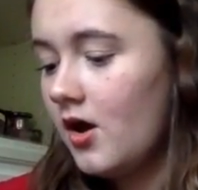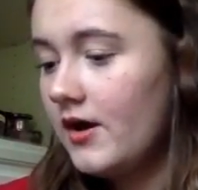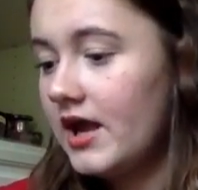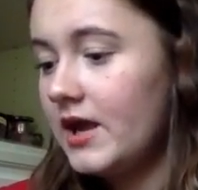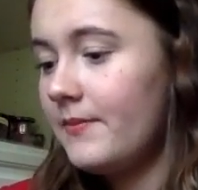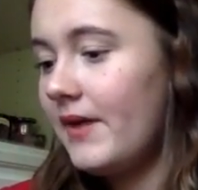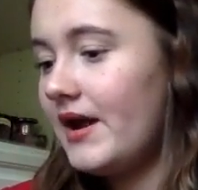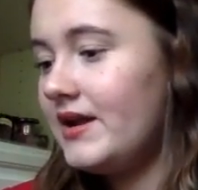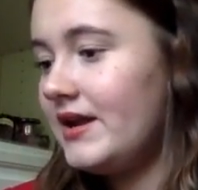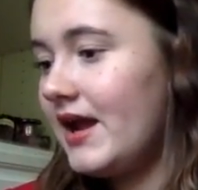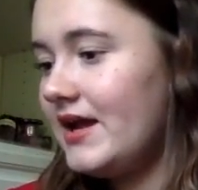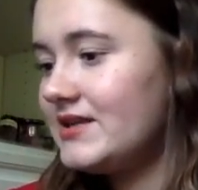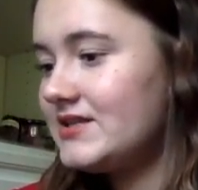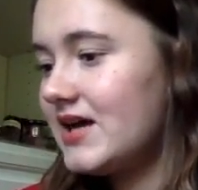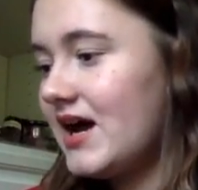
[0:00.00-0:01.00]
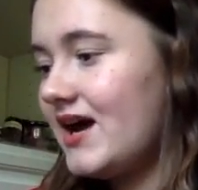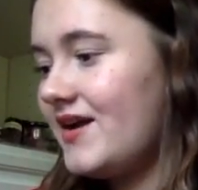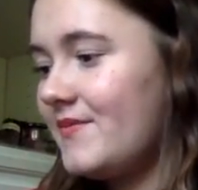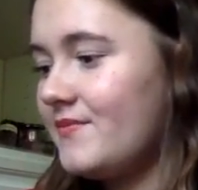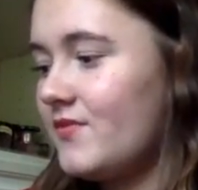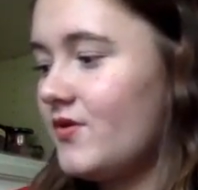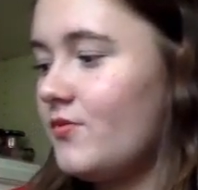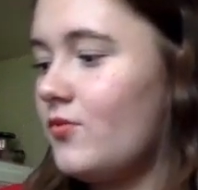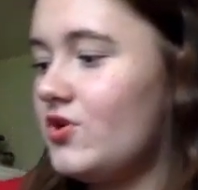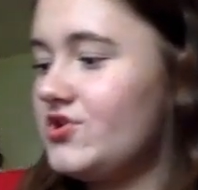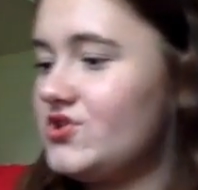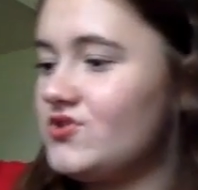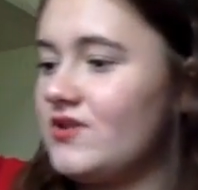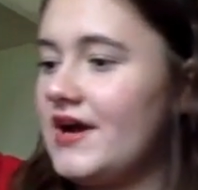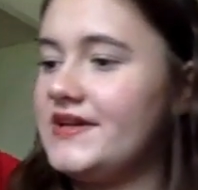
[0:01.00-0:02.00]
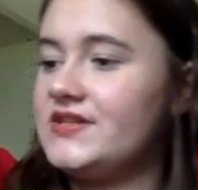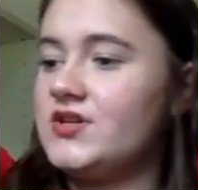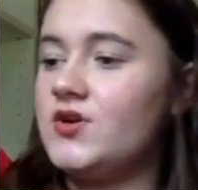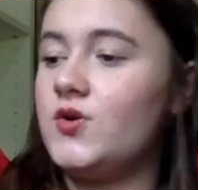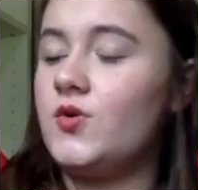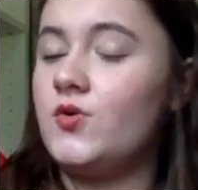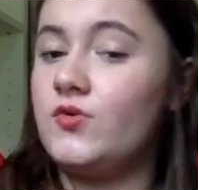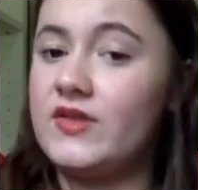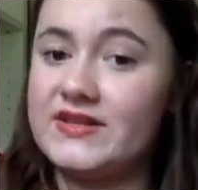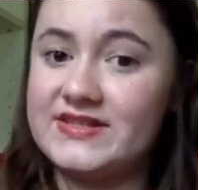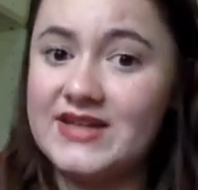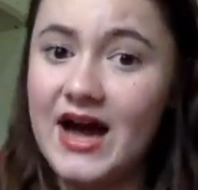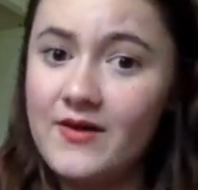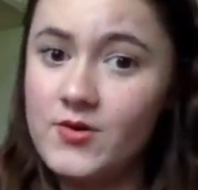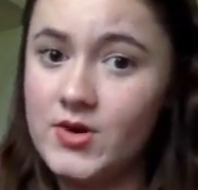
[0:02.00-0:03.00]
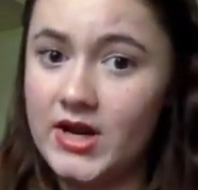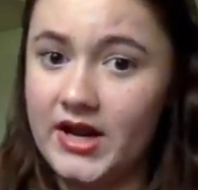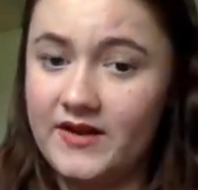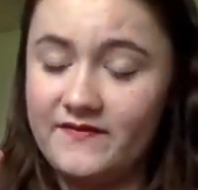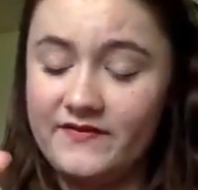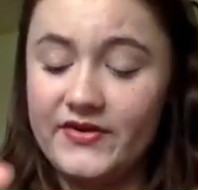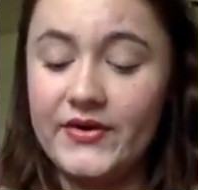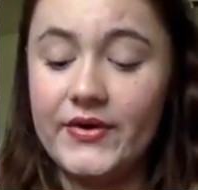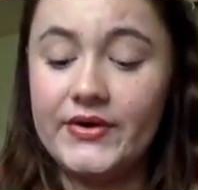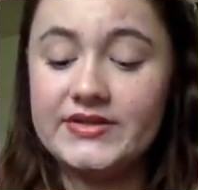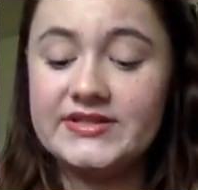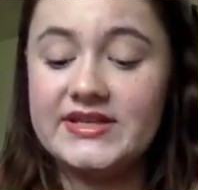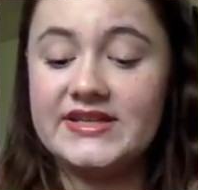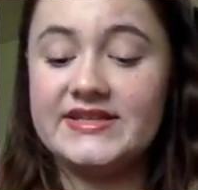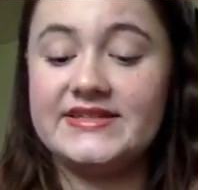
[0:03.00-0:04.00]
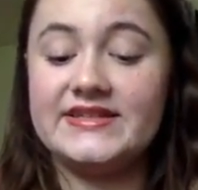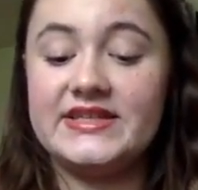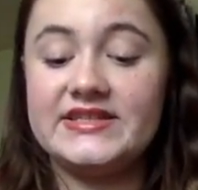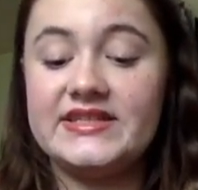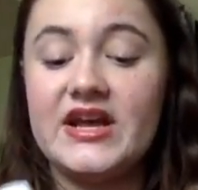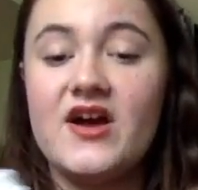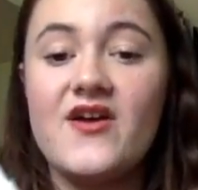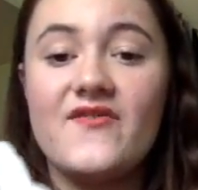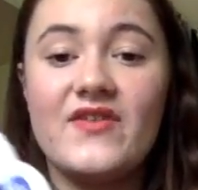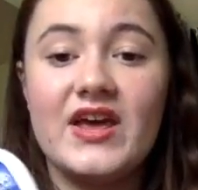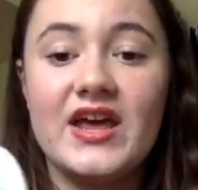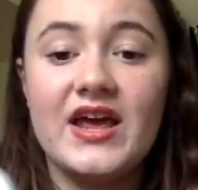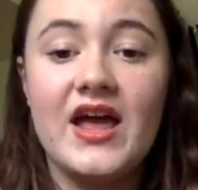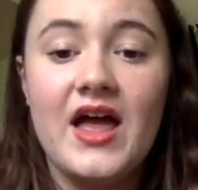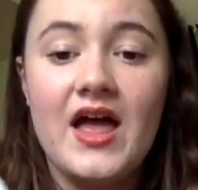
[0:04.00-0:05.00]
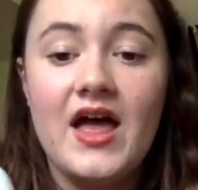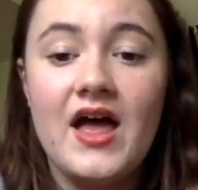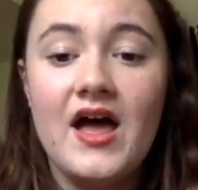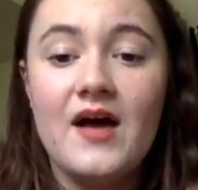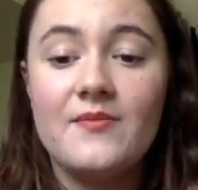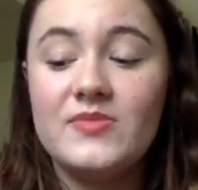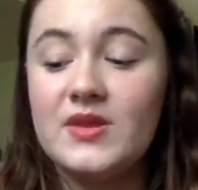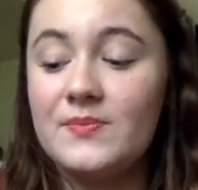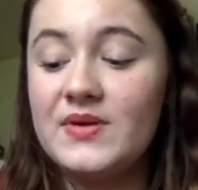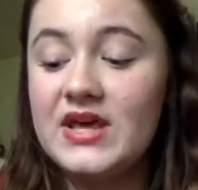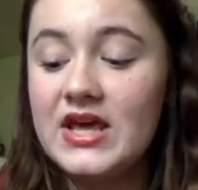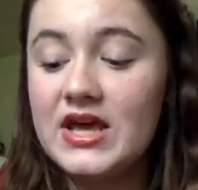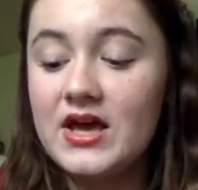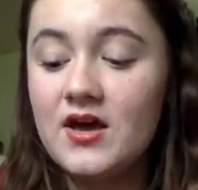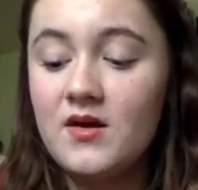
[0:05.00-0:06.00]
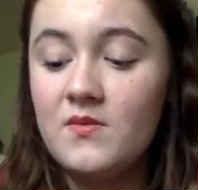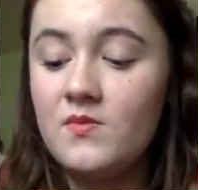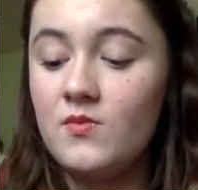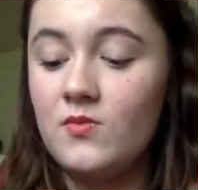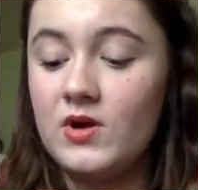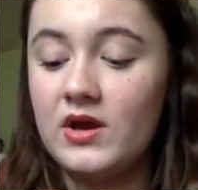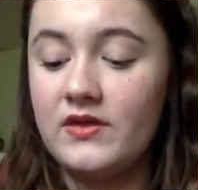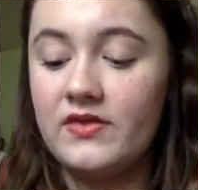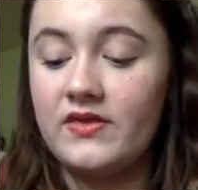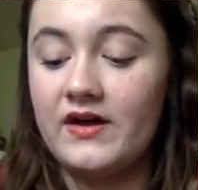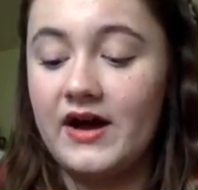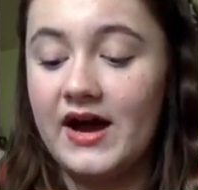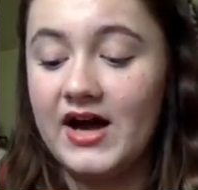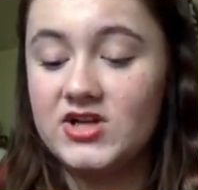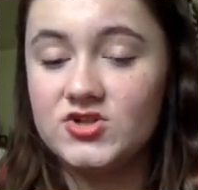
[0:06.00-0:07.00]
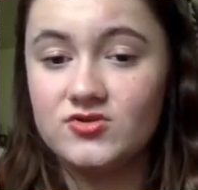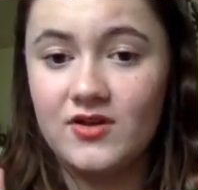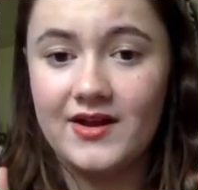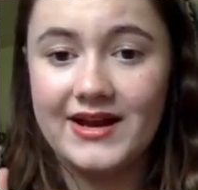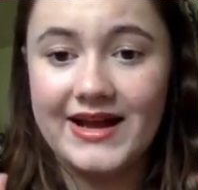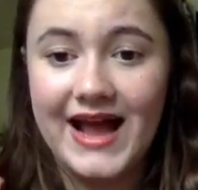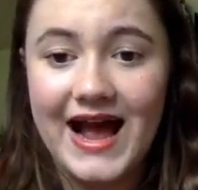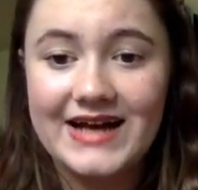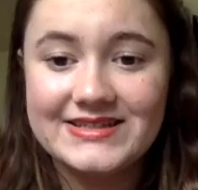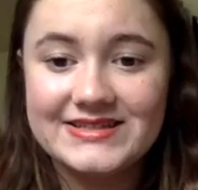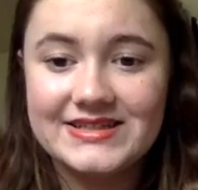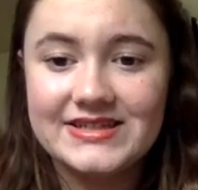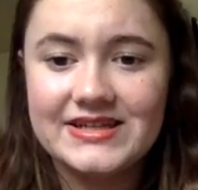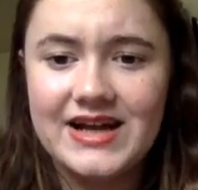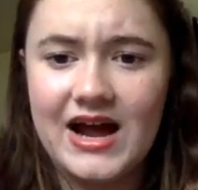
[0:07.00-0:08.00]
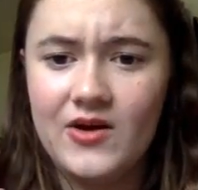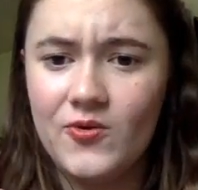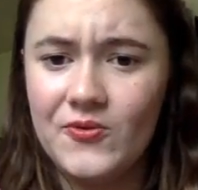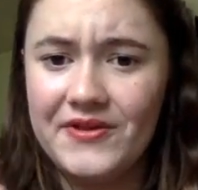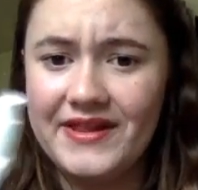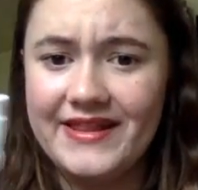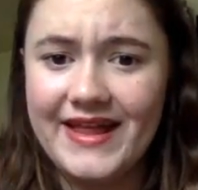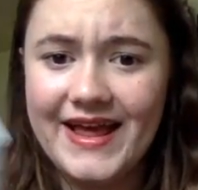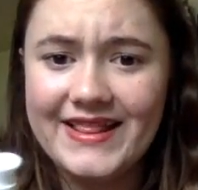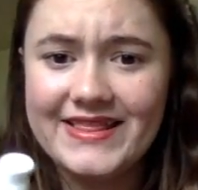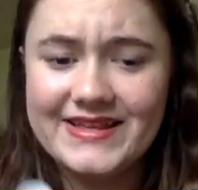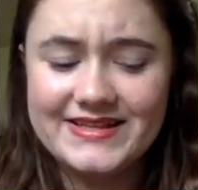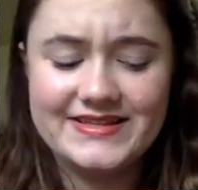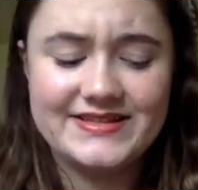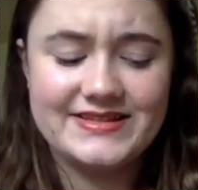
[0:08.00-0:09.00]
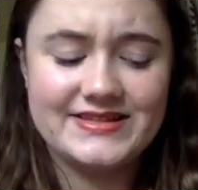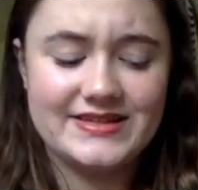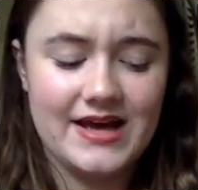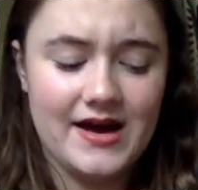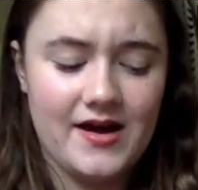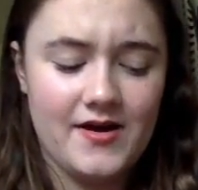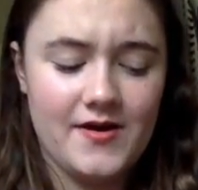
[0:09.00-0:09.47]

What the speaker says: Okay, my nighttime moisturizer that's not Rodan & Fields is CeraVe, the PM with the hyaluronic acid. I really like this.